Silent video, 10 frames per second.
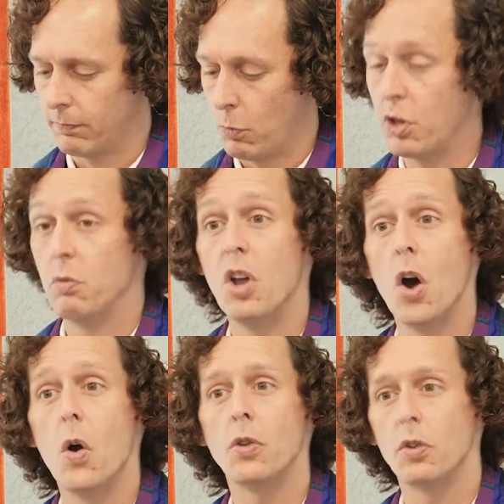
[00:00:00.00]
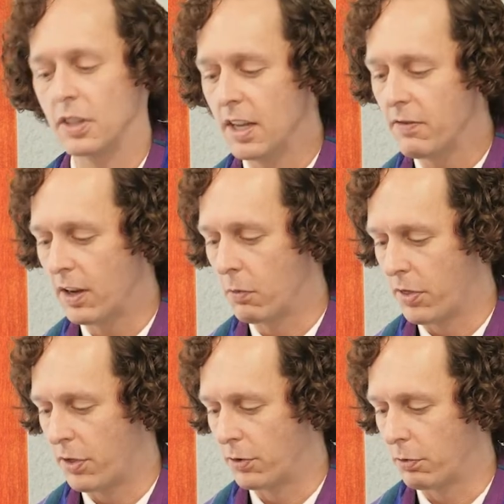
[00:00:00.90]
When you know you're living
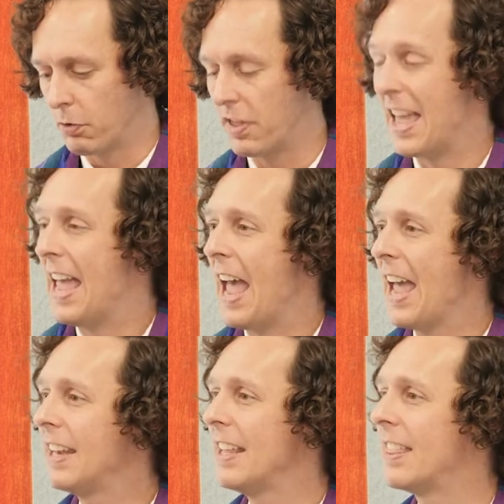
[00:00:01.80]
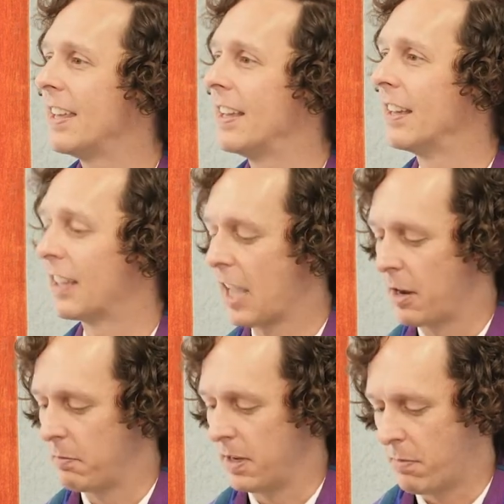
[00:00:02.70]
with the truth, anything
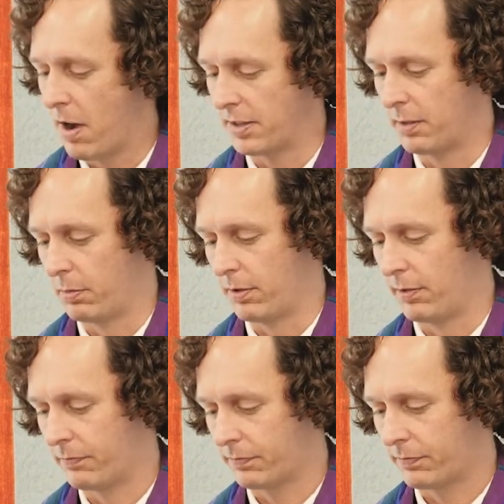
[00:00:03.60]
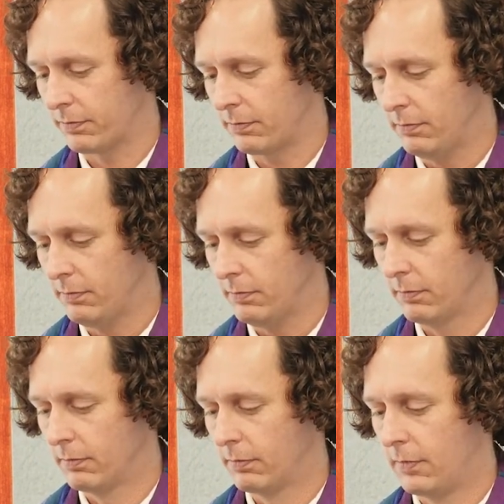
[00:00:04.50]
can be possible.
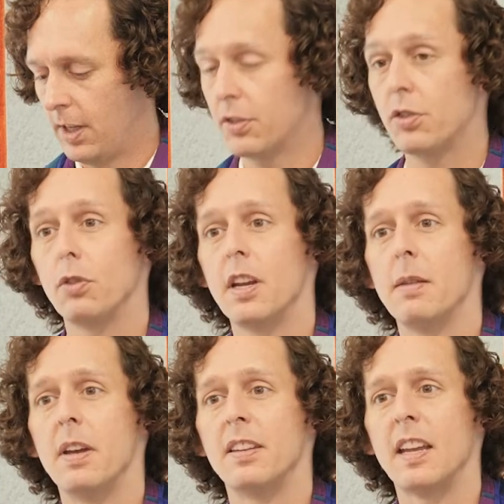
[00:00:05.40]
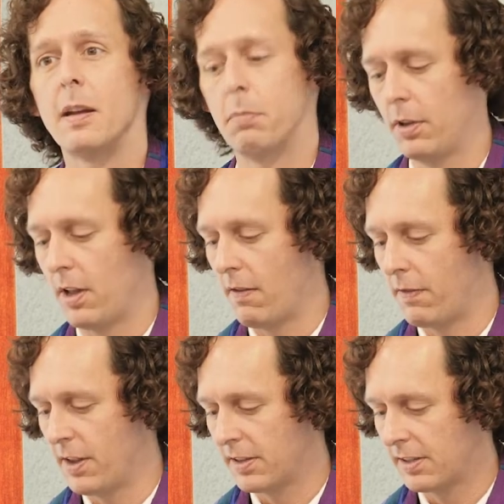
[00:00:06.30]
The extreme example of
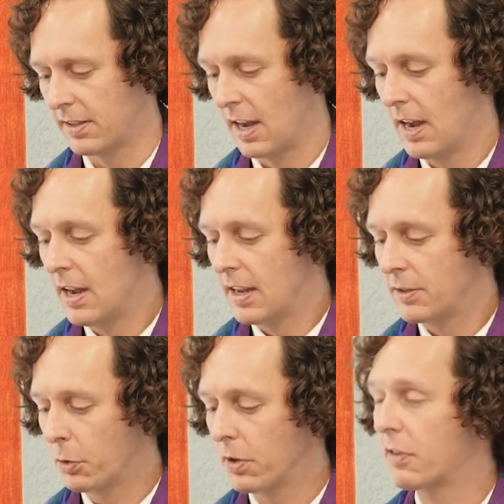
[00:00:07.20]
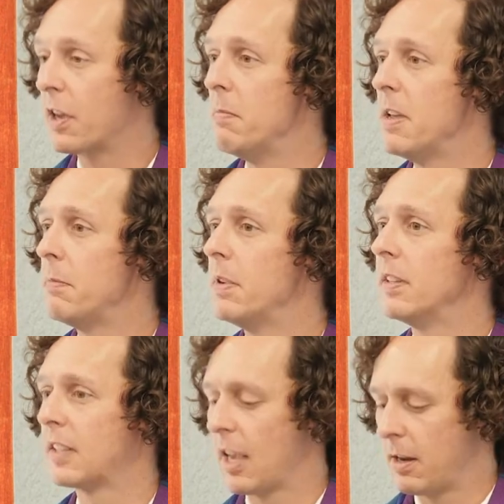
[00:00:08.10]
this sort of
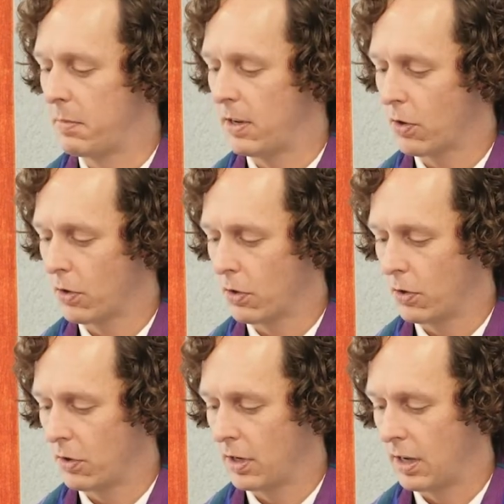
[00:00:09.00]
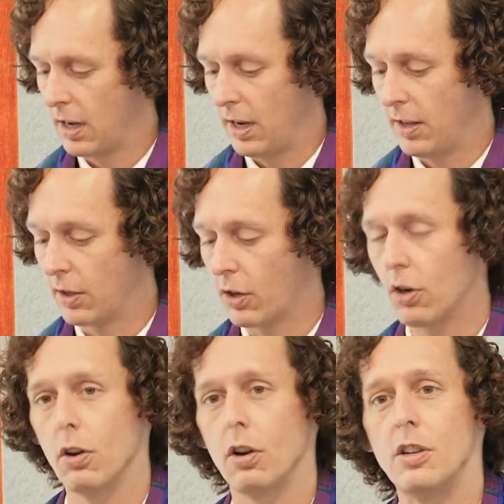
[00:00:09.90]
commitment can be heard in the
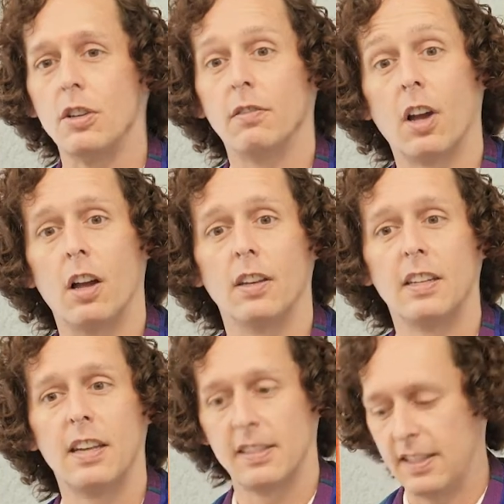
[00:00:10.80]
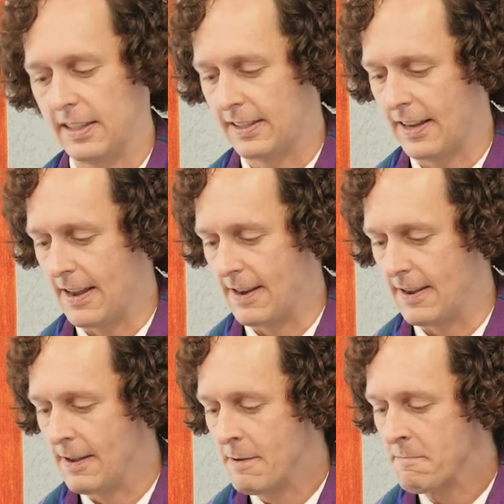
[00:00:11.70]
courage of Gandhi as he said,